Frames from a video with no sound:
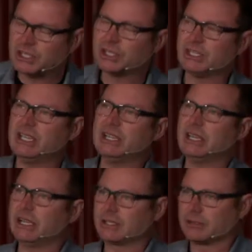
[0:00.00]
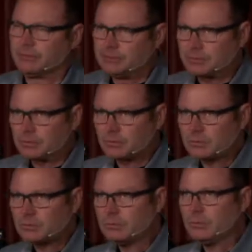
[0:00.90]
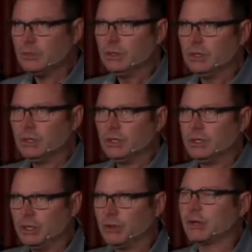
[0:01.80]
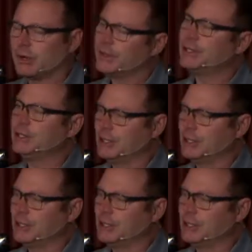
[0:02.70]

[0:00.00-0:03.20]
you to see this you are going to